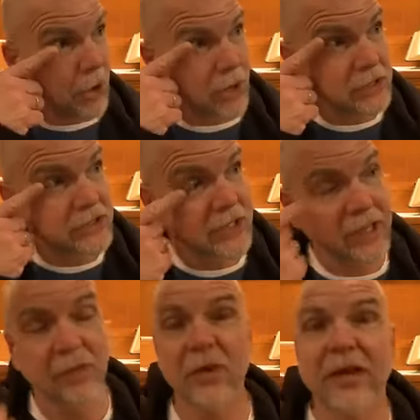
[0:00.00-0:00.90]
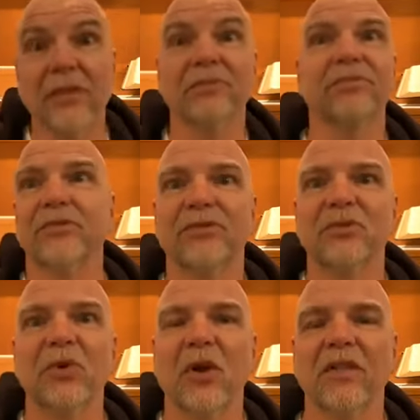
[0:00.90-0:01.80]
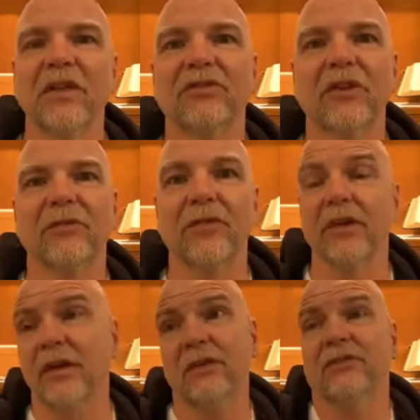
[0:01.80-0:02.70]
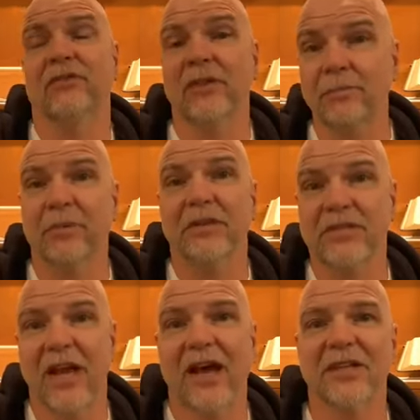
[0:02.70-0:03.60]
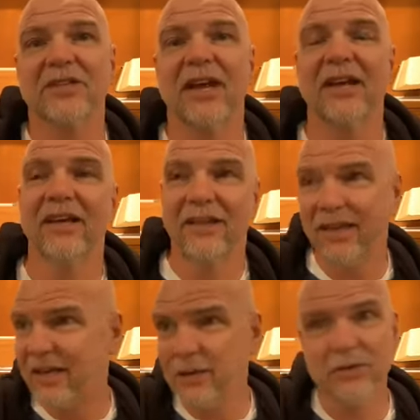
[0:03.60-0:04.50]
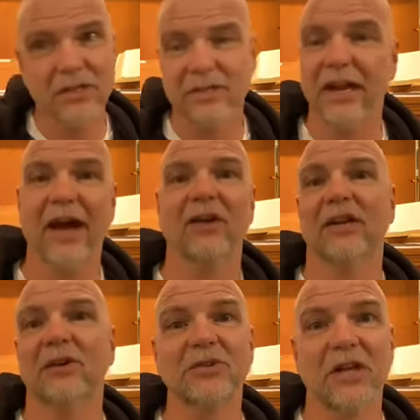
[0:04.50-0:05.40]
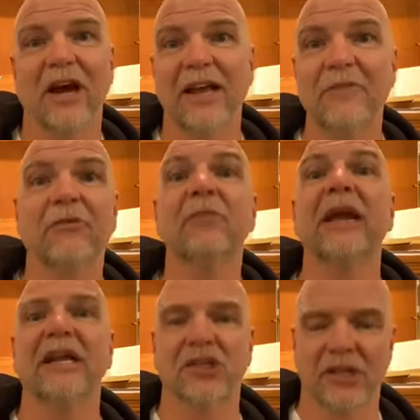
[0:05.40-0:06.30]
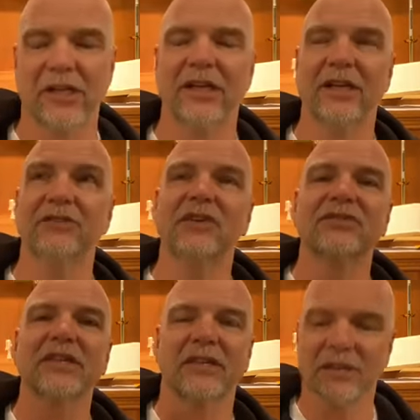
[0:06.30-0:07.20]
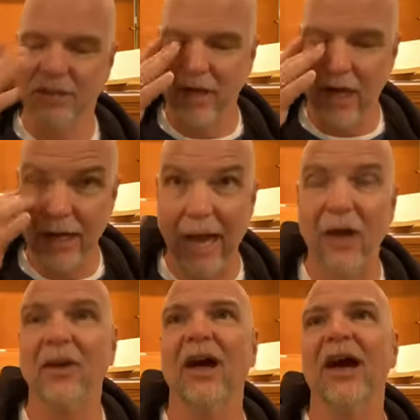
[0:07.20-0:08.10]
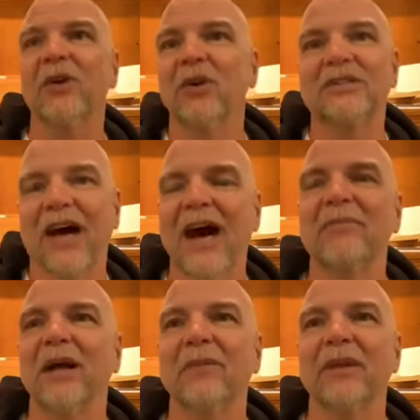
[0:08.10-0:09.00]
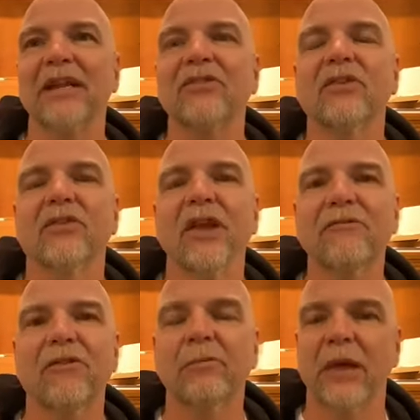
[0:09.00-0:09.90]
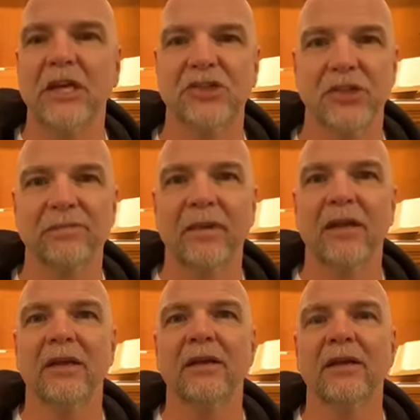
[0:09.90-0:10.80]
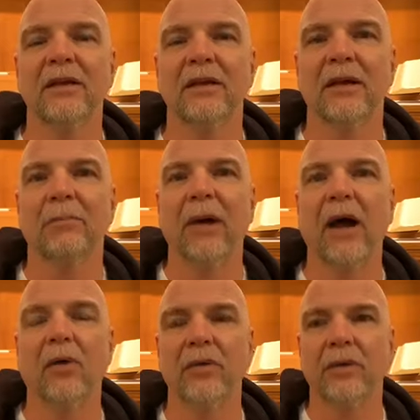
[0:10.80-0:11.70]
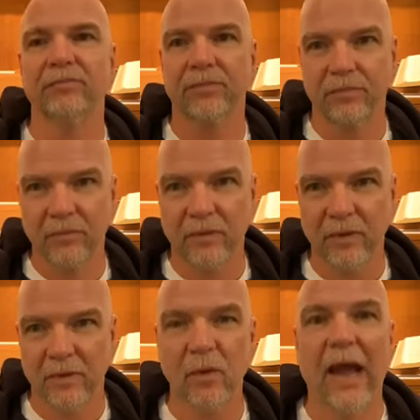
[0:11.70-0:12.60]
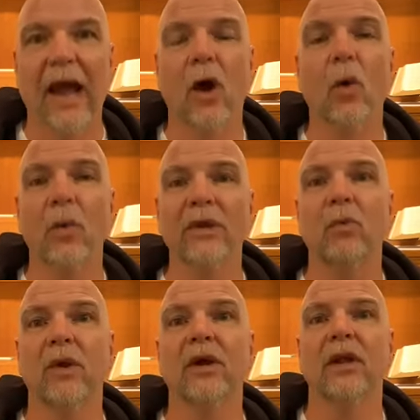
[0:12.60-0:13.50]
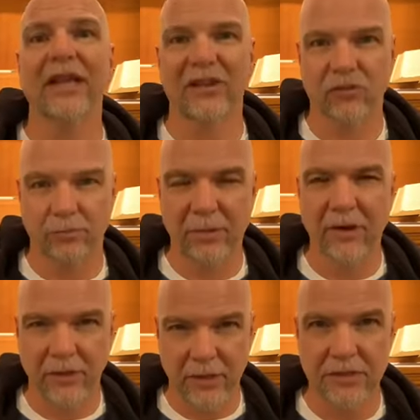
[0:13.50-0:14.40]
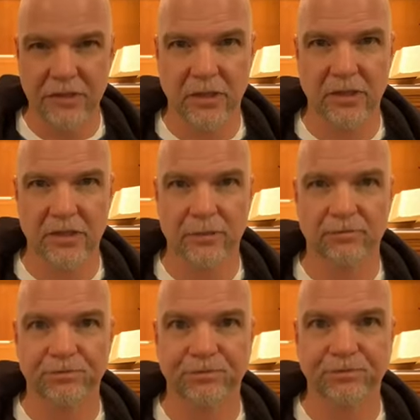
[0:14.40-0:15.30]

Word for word: parse it and we can do all of these different things. He simply says, he gives us an outline, no, uh, information. He gives us not an outline or a timeline, but he gives us information about how we will experience this.